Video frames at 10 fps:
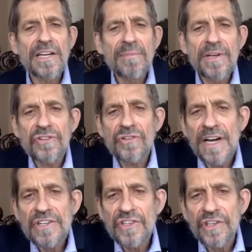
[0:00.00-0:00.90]

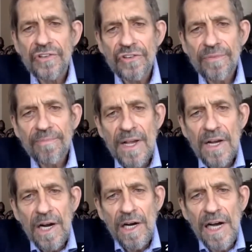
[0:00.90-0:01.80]
administrations
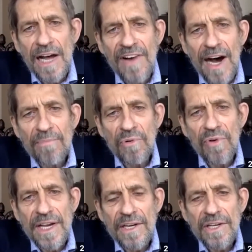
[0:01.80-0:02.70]
have
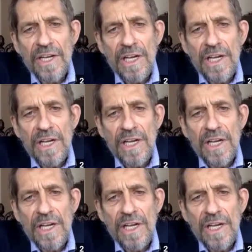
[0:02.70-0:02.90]
operated,